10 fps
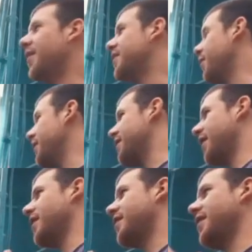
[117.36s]
So we
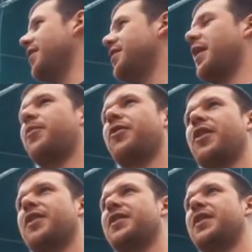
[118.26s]
decided to use that
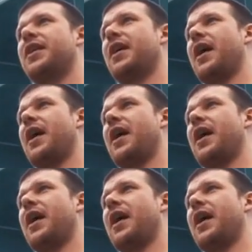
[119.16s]
product